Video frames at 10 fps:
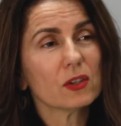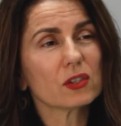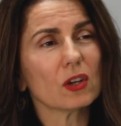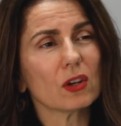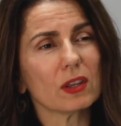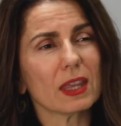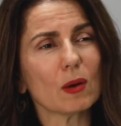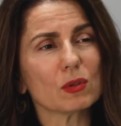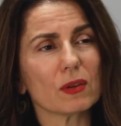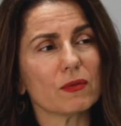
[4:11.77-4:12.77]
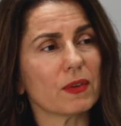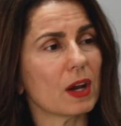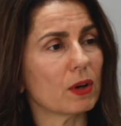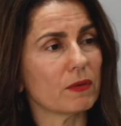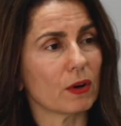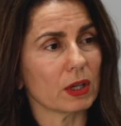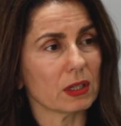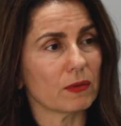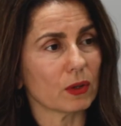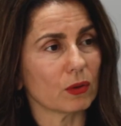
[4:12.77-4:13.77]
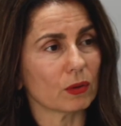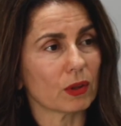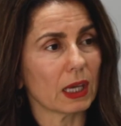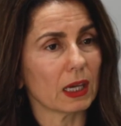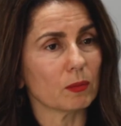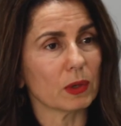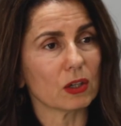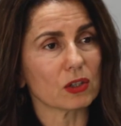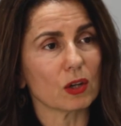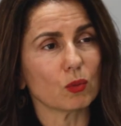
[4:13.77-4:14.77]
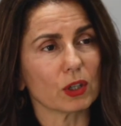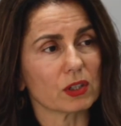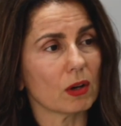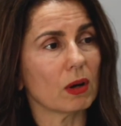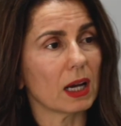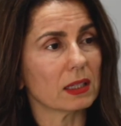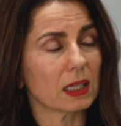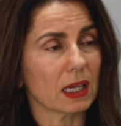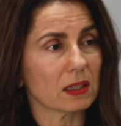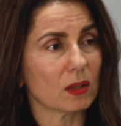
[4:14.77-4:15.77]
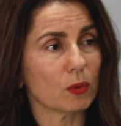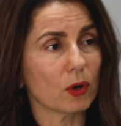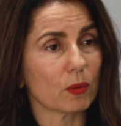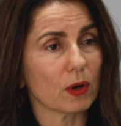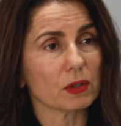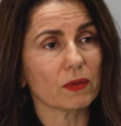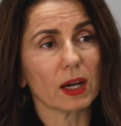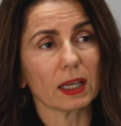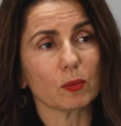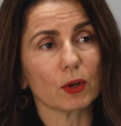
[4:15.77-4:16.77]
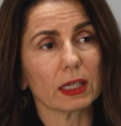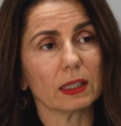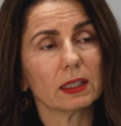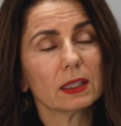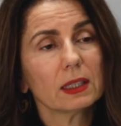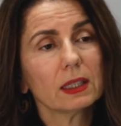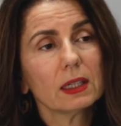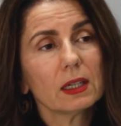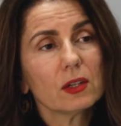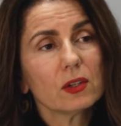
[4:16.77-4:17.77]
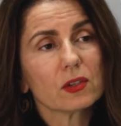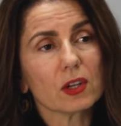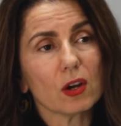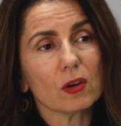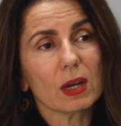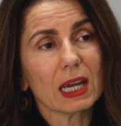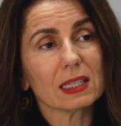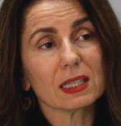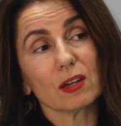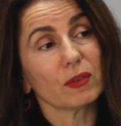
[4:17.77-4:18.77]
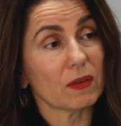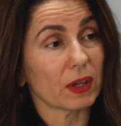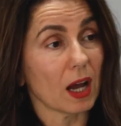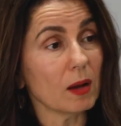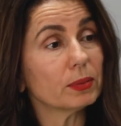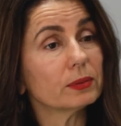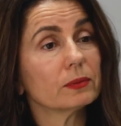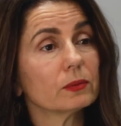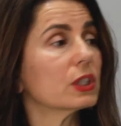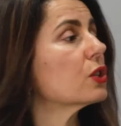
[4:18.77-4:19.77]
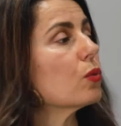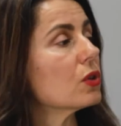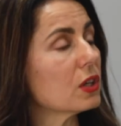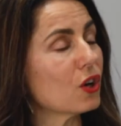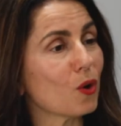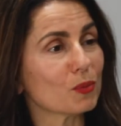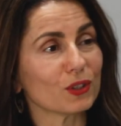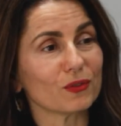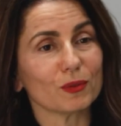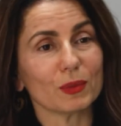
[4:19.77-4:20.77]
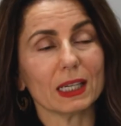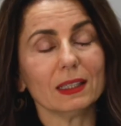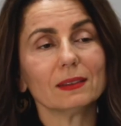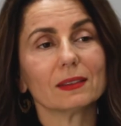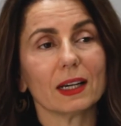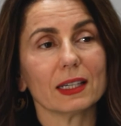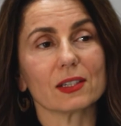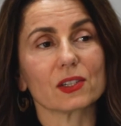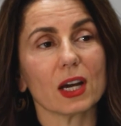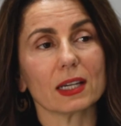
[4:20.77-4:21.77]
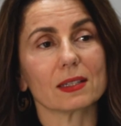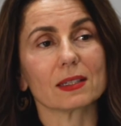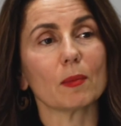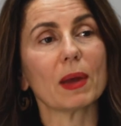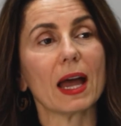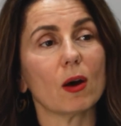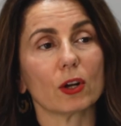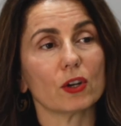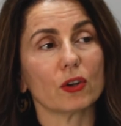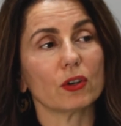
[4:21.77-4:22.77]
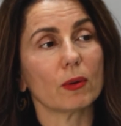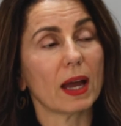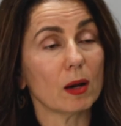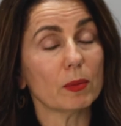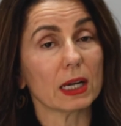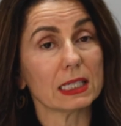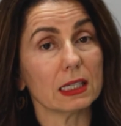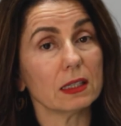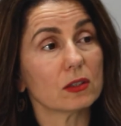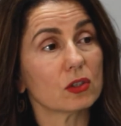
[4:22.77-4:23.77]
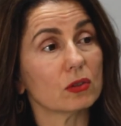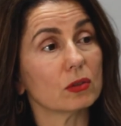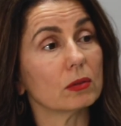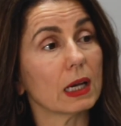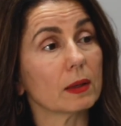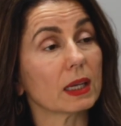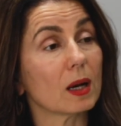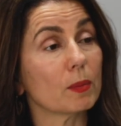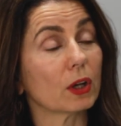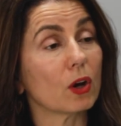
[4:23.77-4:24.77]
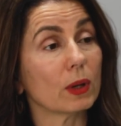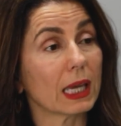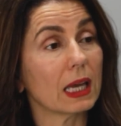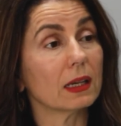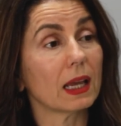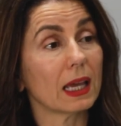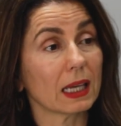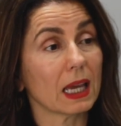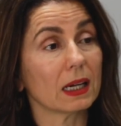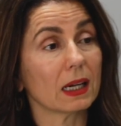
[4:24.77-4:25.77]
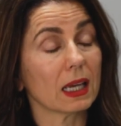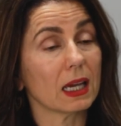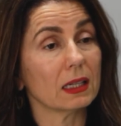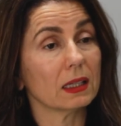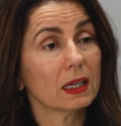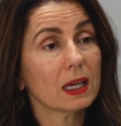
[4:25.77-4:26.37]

So that was a very, very difficult thing because I'd worked so hard to get to the point where I was finally pregnant. So instead of giving up, which wasn't an option for me, I decided somehow, and I don't know how, but I did, to get up and go again and again and again.